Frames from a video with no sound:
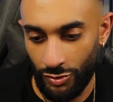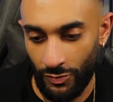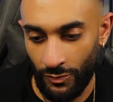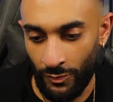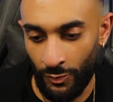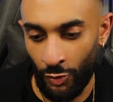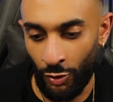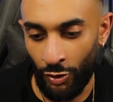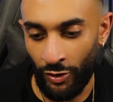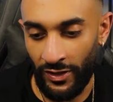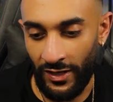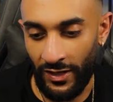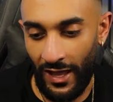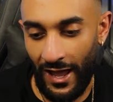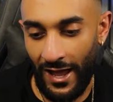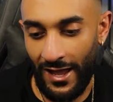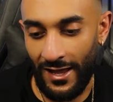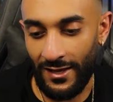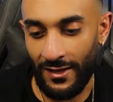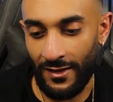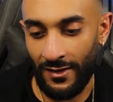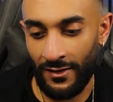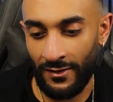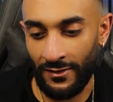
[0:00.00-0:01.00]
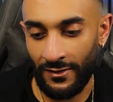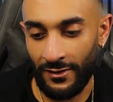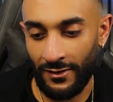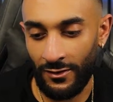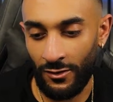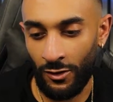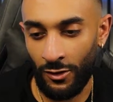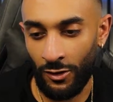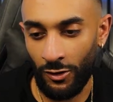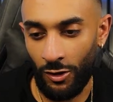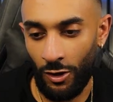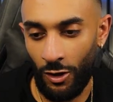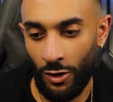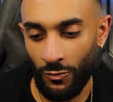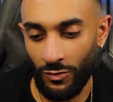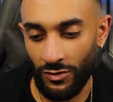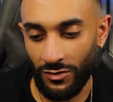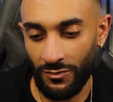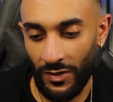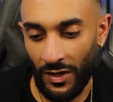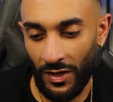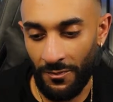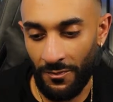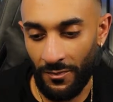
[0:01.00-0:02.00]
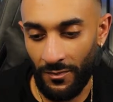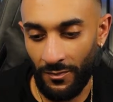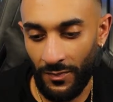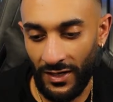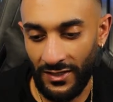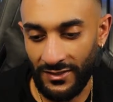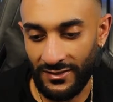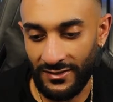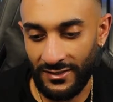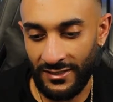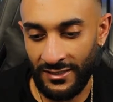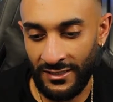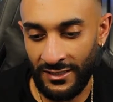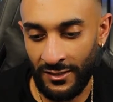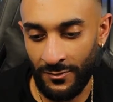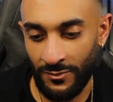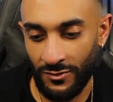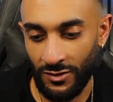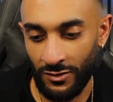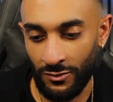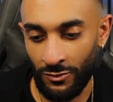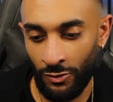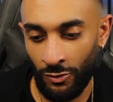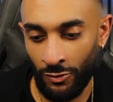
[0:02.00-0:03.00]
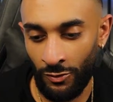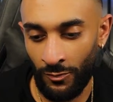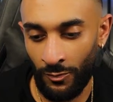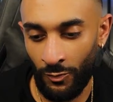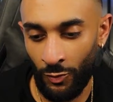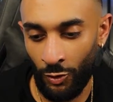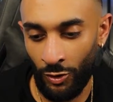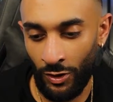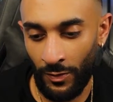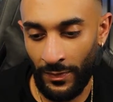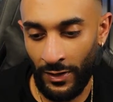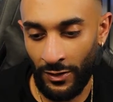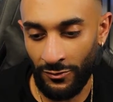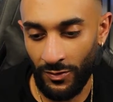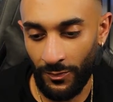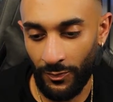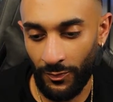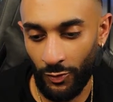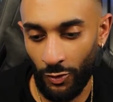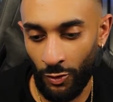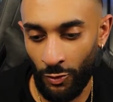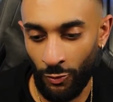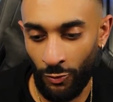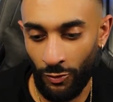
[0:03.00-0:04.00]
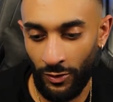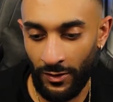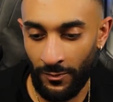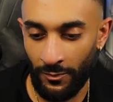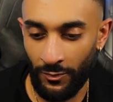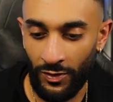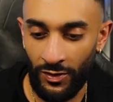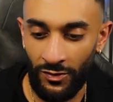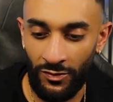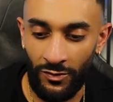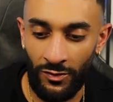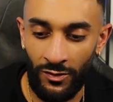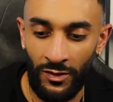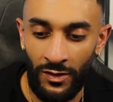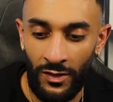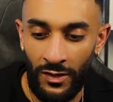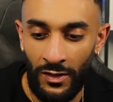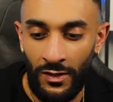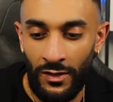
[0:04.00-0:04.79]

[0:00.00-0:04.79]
Moy, get on a call with my team to learn more about the program, brother.